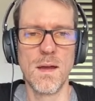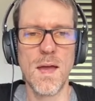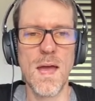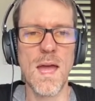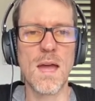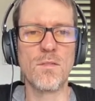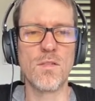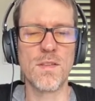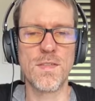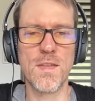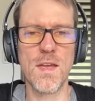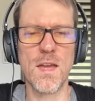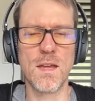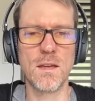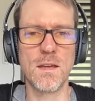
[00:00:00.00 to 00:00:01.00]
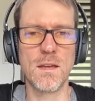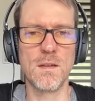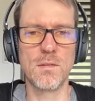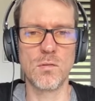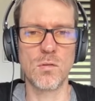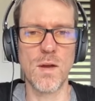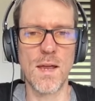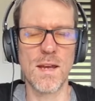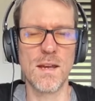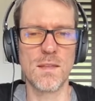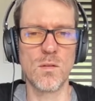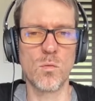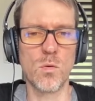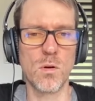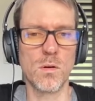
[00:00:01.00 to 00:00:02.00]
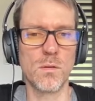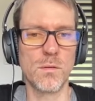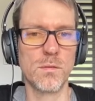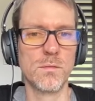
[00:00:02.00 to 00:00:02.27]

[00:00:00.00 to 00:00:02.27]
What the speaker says: everything is right in the world.